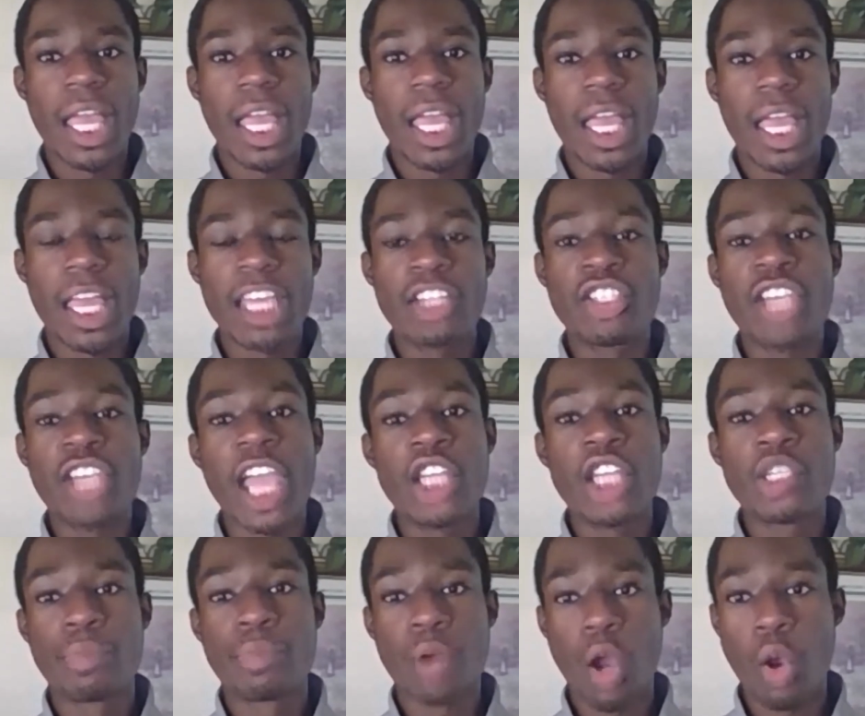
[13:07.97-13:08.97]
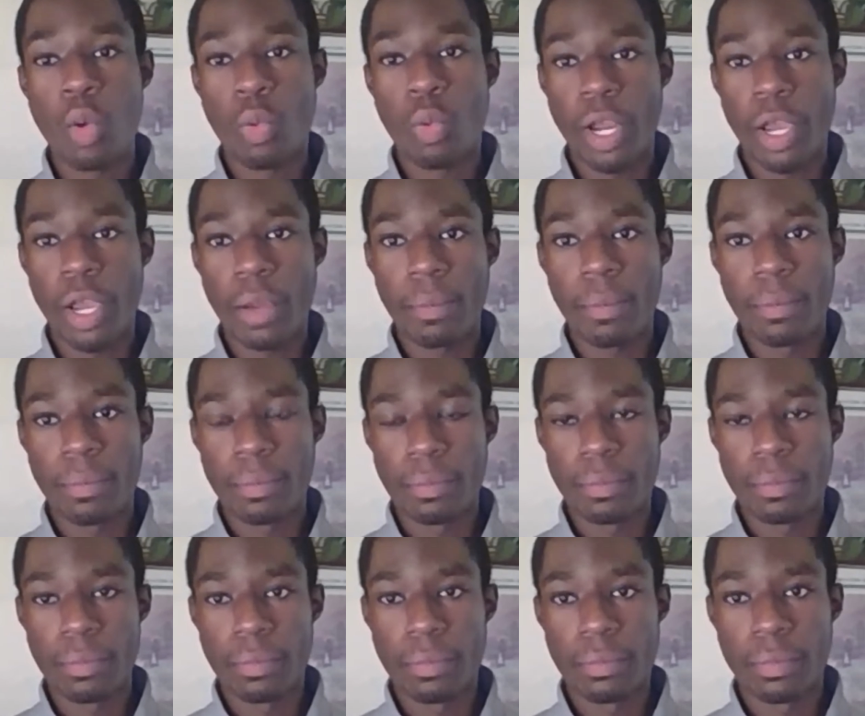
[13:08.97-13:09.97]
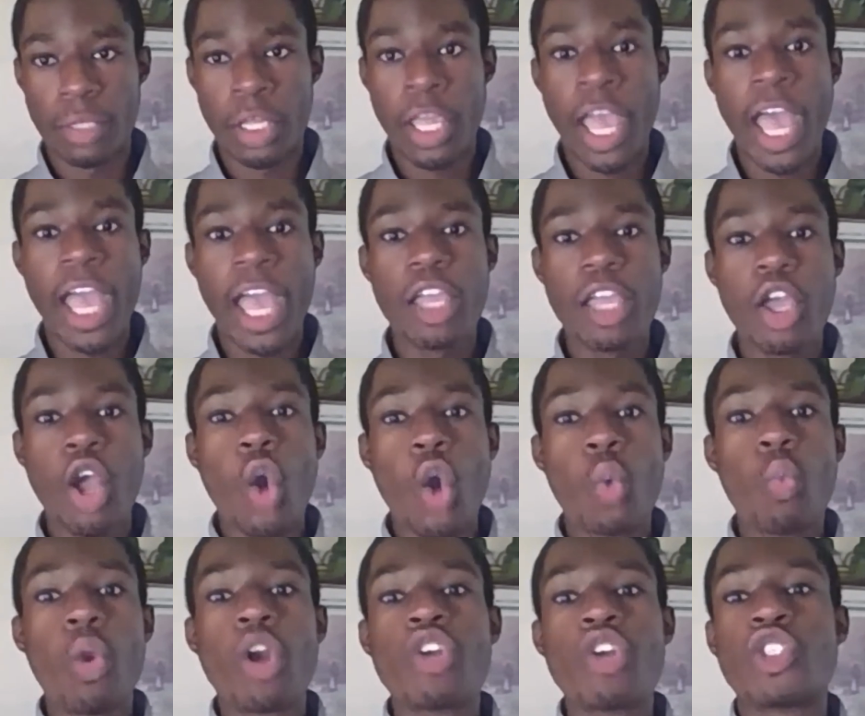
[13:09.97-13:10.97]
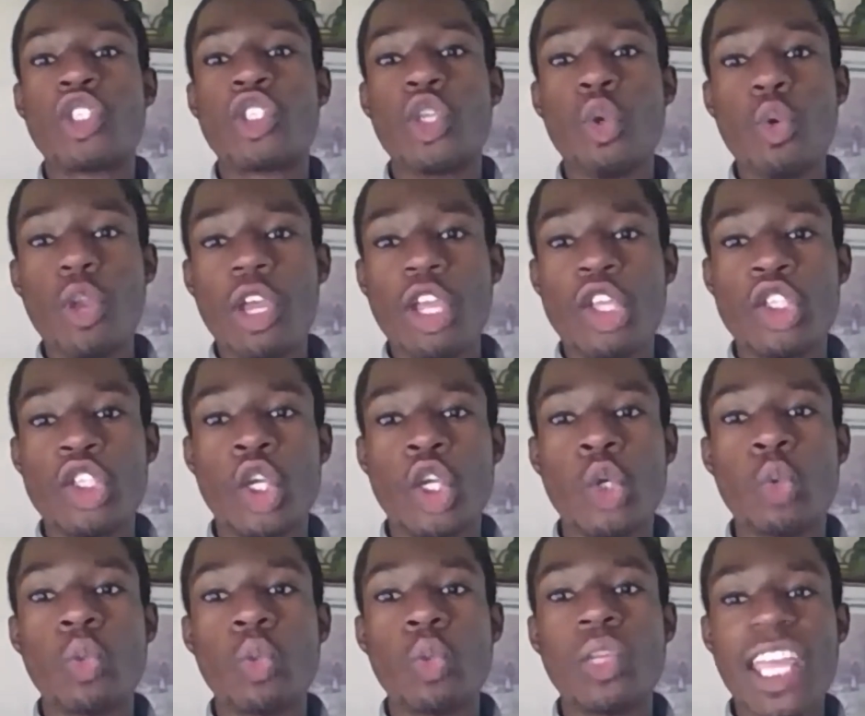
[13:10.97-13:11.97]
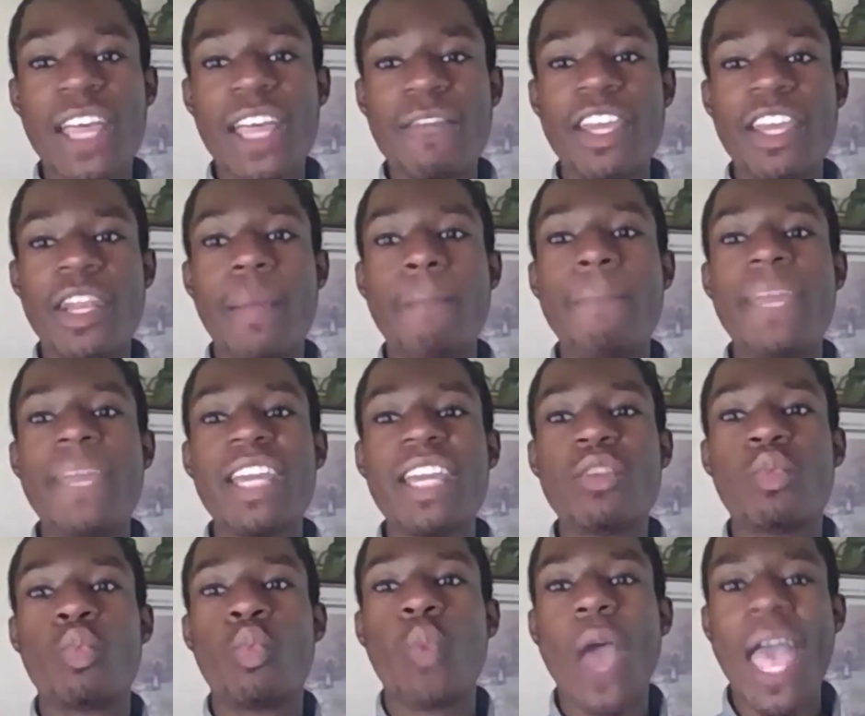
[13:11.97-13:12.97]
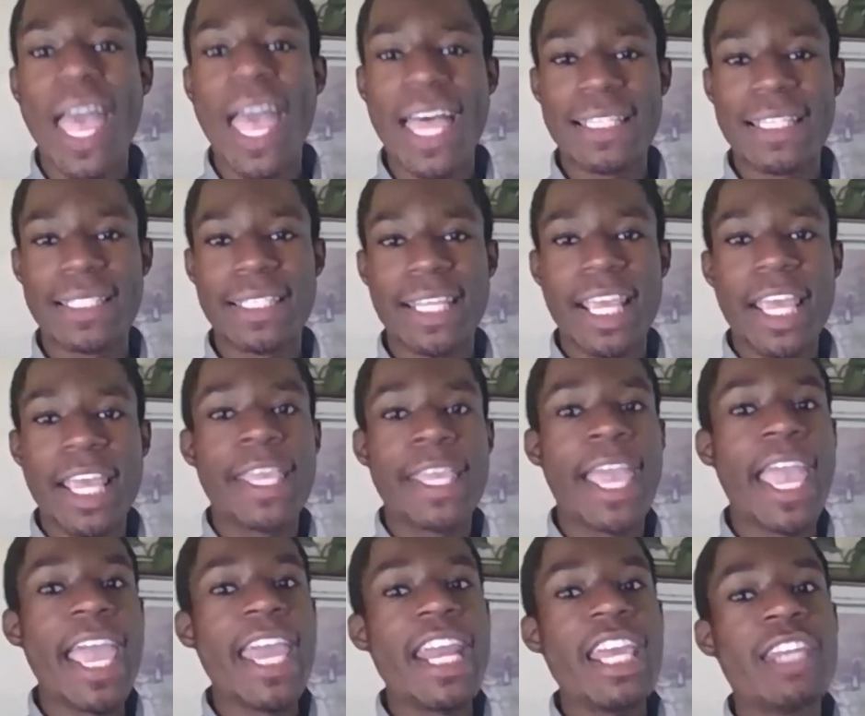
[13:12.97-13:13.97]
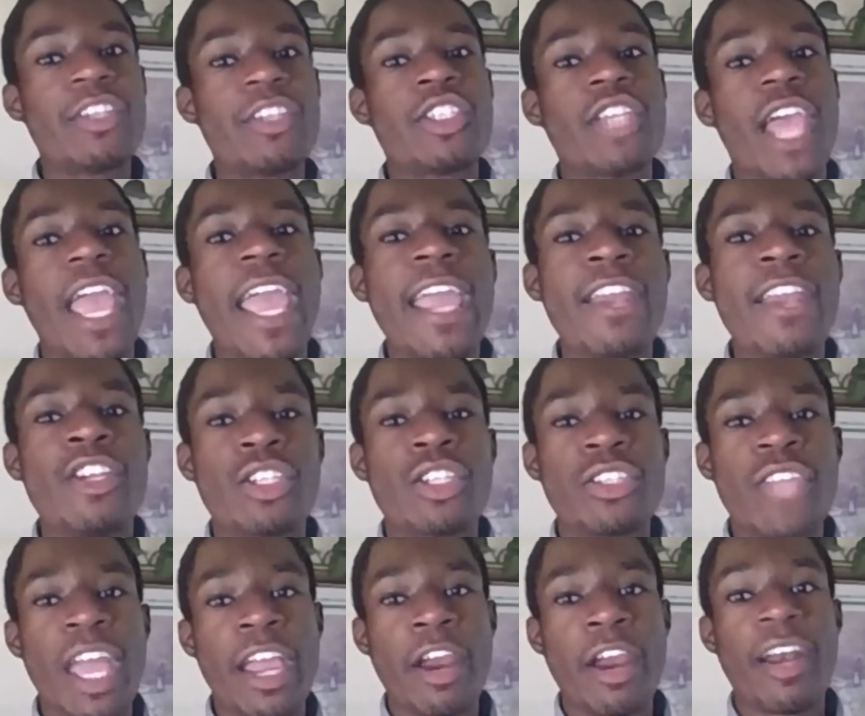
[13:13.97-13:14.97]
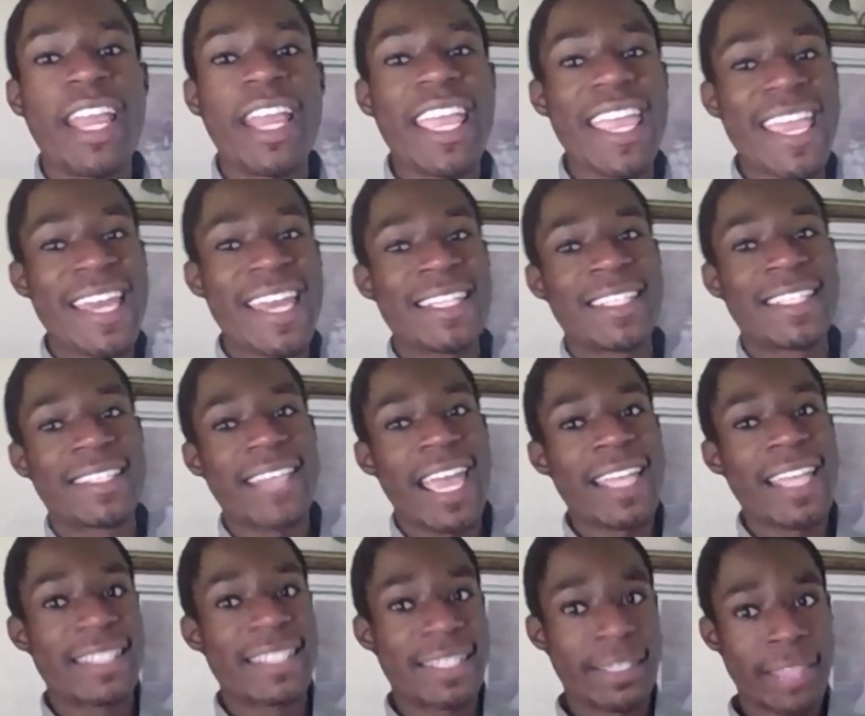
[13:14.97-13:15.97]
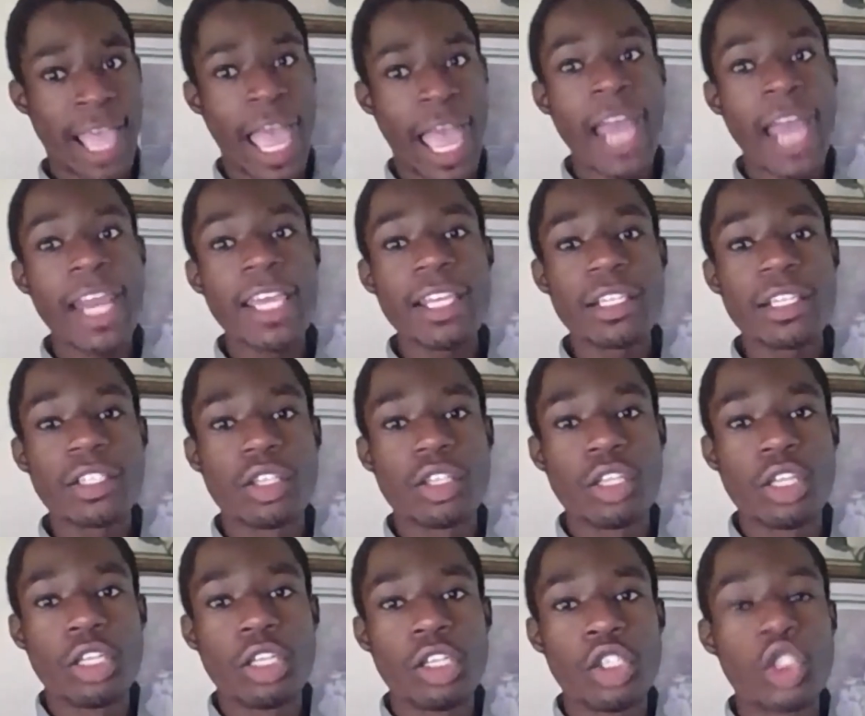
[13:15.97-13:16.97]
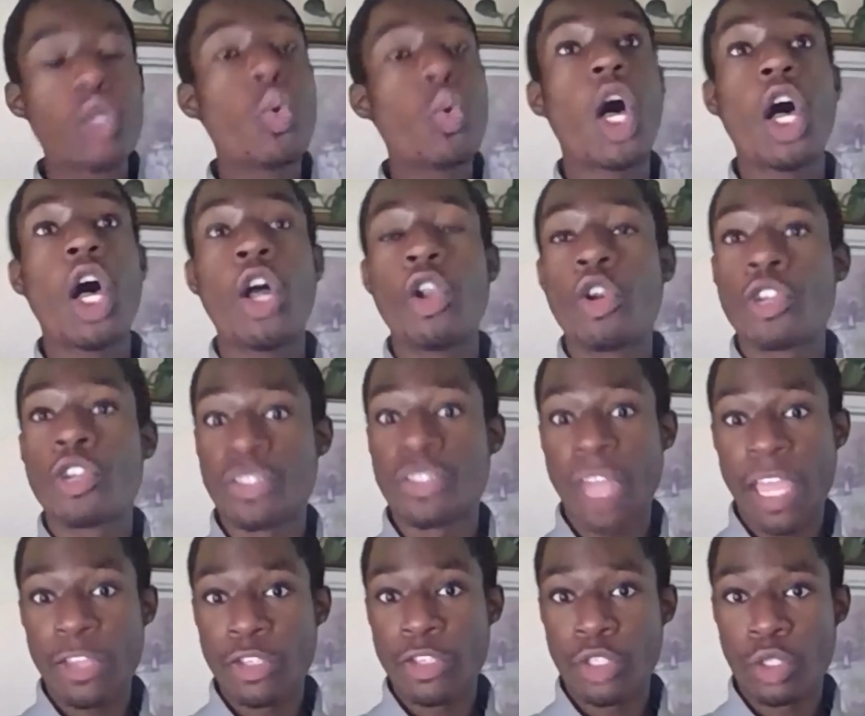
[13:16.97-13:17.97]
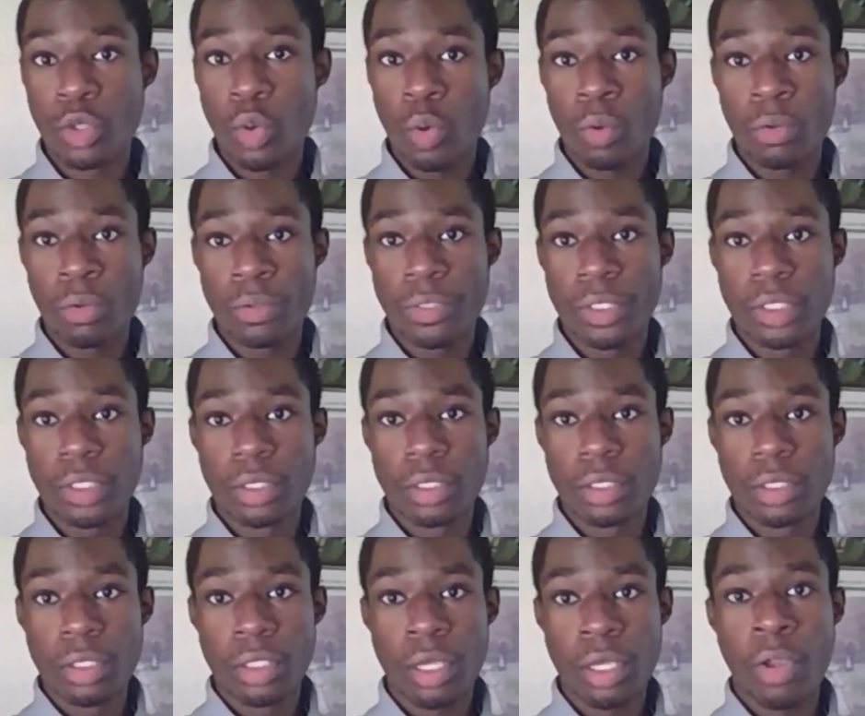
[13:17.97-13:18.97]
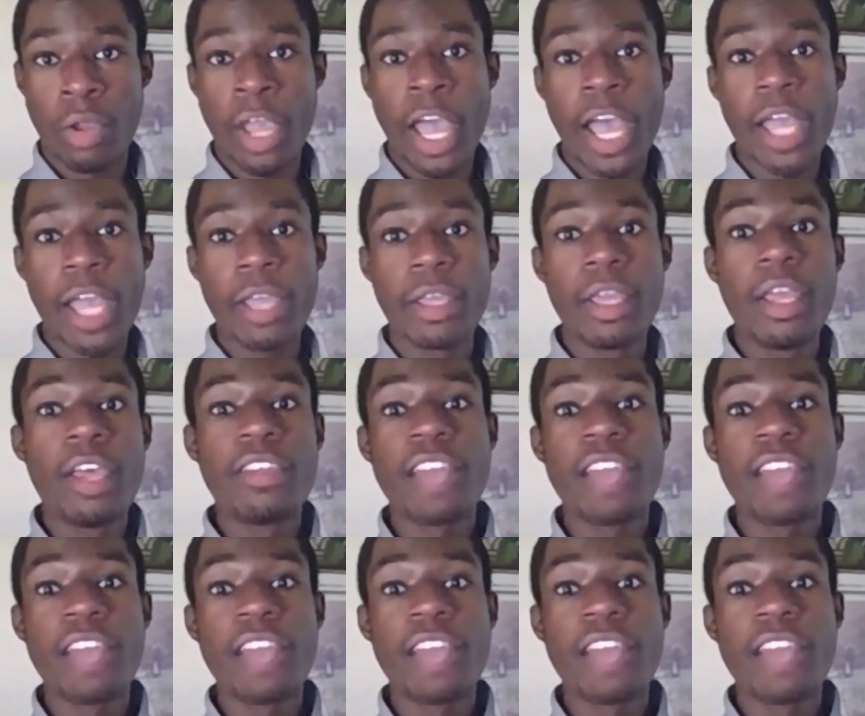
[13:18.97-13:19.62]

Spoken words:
Exchange Program, okay, where students who live in the Midwest can exchange their in-state status to other state schools, okay?